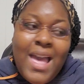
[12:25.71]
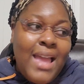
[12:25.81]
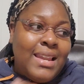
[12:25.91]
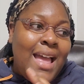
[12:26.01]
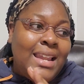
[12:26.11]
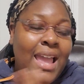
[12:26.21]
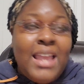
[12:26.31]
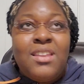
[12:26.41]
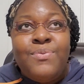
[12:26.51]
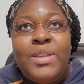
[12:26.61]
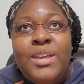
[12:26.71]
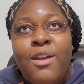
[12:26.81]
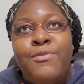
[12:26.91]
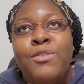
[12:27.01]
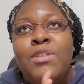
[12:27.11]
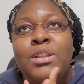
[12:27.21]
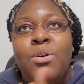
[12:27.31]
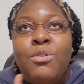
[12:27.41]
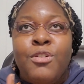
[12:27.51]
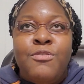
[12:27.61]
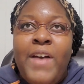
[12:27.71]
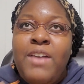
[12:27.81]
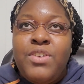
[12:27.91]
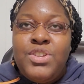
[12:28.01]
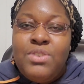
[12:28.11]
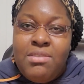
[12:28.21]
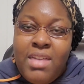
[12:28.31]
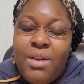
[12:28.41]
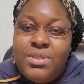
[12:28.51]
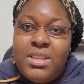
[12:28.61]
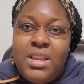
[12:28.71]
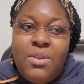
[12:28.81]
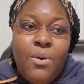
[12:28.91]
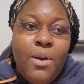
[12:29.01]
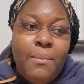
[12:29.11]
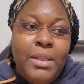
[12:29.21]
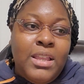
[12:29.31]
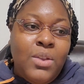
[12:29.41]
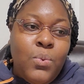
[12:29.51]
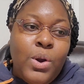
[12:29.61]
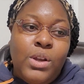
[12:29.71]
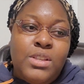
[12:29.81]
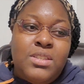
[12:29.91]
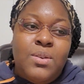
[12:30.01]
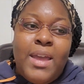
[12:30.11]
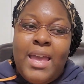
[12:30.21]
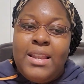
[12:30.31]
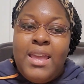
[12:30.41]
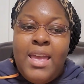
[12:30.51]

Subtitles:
And at the end of the year, if you've written over 500,000 or 1,000,000 words, you get